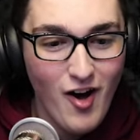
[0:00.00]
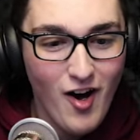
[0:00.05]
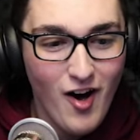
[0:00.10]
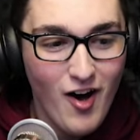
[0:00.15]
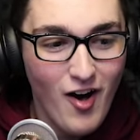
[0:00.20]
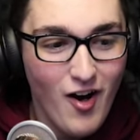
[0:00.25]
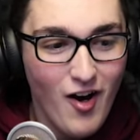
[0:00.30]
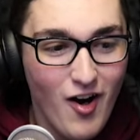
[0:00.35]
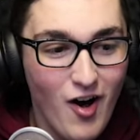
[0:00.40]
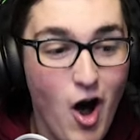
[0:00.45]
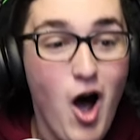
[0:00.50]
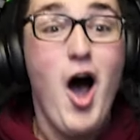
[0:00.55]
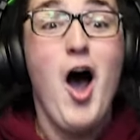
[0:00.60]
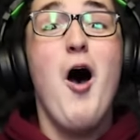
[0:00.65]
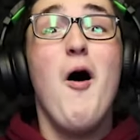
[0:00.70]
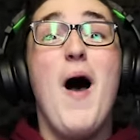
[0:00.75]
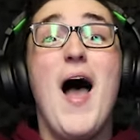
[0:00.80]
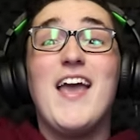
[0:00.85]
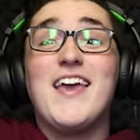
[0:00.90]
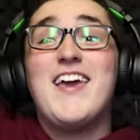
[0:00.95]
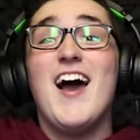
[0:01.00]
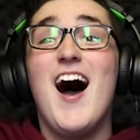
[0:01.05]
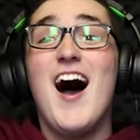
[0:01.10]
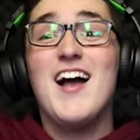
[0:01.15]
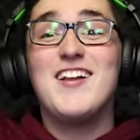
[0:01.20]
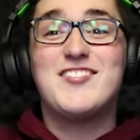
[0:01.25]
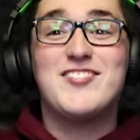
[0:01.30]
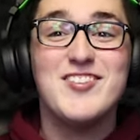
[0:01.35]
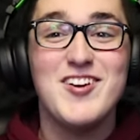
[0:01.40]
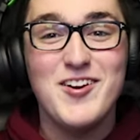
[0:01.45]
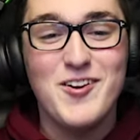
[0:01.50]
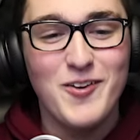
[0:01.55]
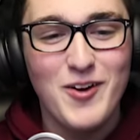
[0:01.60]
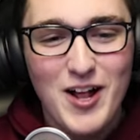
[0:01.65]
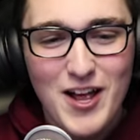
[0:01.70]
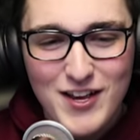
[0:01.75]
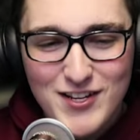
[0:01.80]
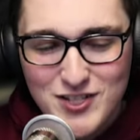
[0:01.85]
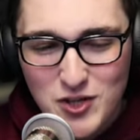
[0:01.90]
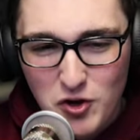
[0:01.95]
oh, I got, I got
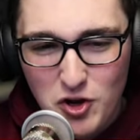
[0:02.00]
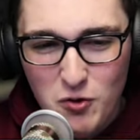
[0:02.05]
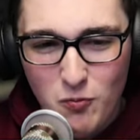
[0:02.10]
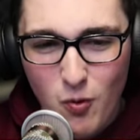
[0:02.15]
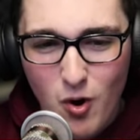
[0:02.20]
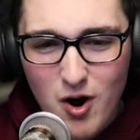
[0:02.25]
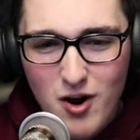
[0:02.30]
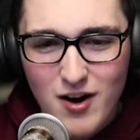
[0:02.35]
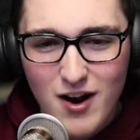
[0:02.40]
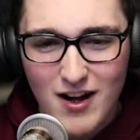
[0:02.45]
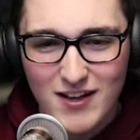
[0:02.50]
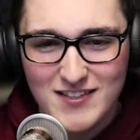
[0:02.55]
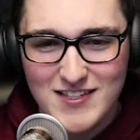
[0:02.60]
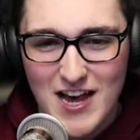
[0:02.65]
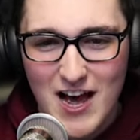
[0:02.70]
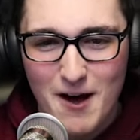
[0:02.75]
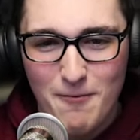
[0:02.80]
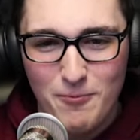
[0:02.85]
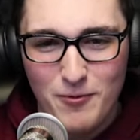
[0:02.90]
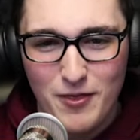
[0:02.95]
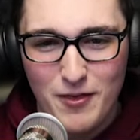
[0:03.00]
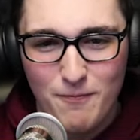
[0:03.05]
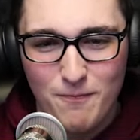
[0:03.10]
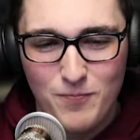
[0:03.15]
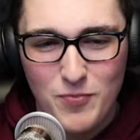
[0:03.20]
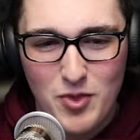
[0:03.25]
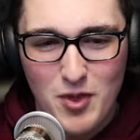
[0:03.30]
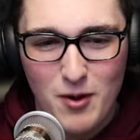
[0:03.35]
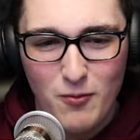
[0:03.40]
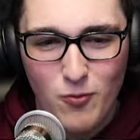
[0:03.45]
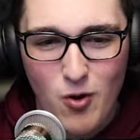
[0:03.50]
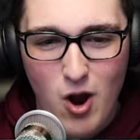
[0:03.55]
you! So you weren't on top of the, the